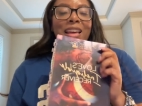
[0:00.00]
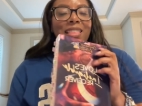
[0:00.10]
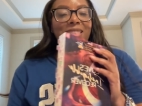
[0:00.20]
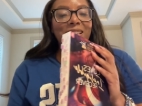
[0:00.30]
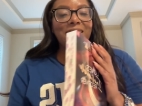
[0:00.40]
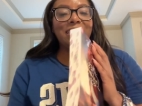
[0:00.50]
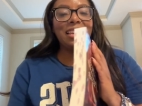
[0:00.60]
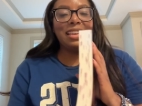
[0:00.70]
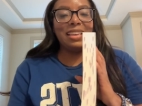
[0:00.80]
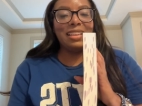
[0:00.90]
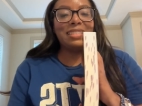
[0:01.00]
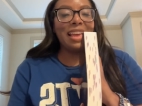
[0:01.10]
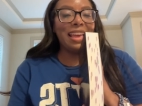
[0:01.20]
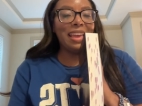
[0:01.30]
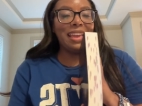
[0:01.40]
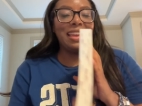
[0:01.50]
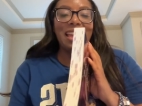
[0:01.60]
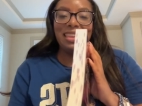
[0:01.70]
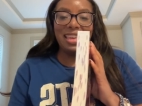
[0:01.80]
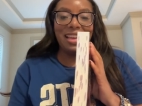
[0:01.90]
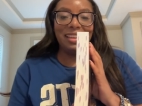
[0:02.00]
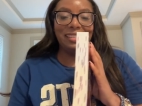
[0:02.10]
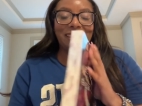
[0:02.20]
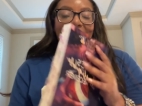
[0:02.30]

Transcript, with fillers: This is a yes.